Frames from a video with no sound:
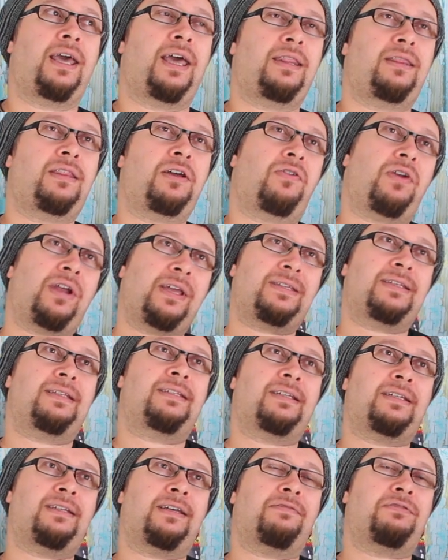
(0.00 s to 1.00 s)
There
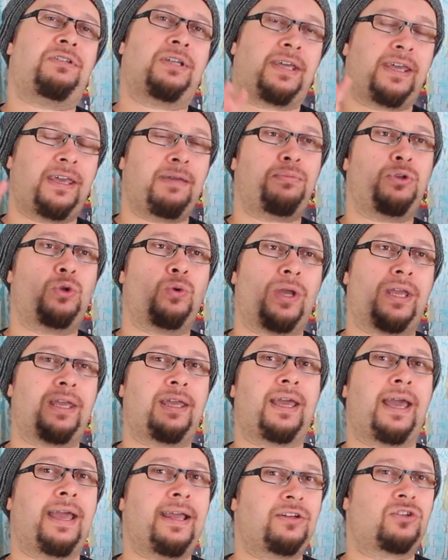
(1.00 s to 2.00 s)
isn't enough to keep you
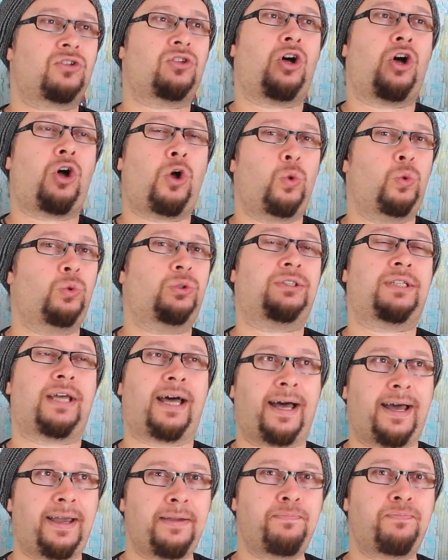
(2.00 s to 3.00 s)
engaged the whole
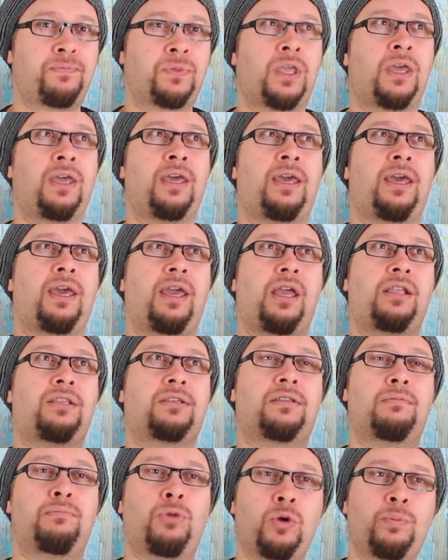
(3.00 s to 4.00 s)
time.
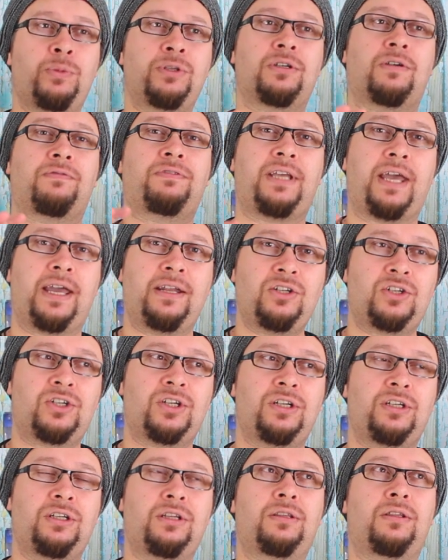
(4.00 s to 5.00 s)
It's the moments of
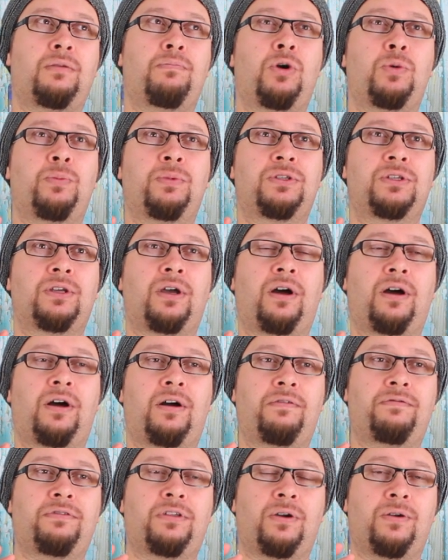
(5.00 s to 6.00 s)
tension, the moments
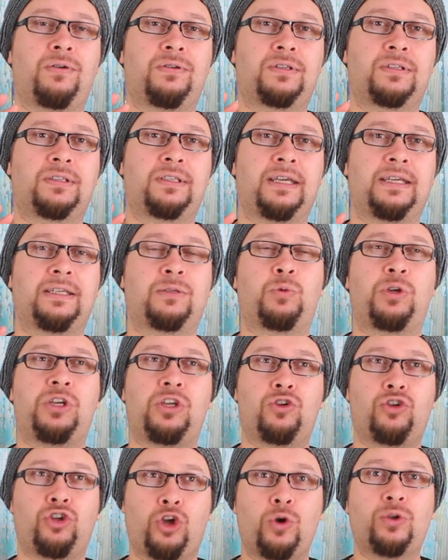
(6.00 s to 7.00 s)
of those things where
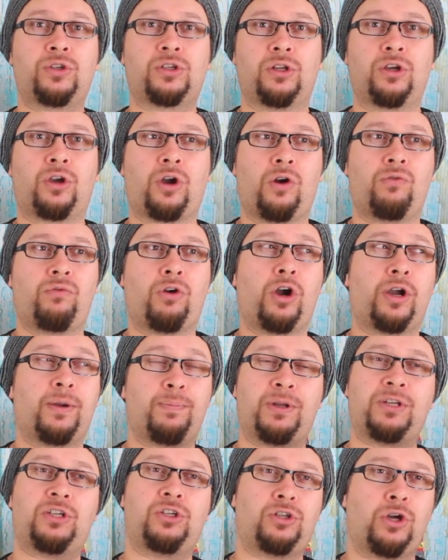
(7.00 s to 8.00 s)
you know it's going to go wrong,
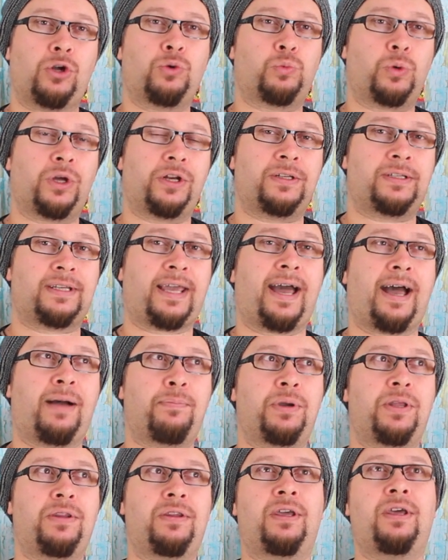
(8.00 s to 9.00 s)
but you don't want it to
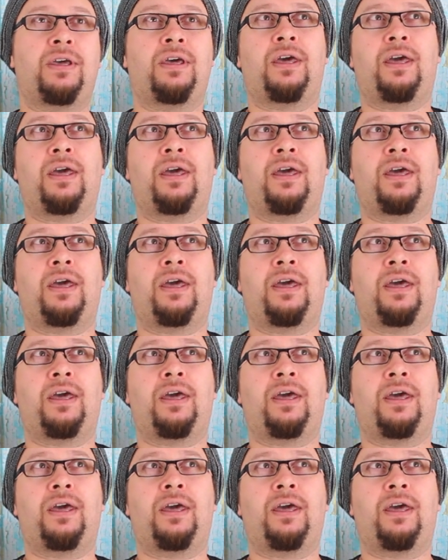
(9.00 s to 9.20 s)
happen.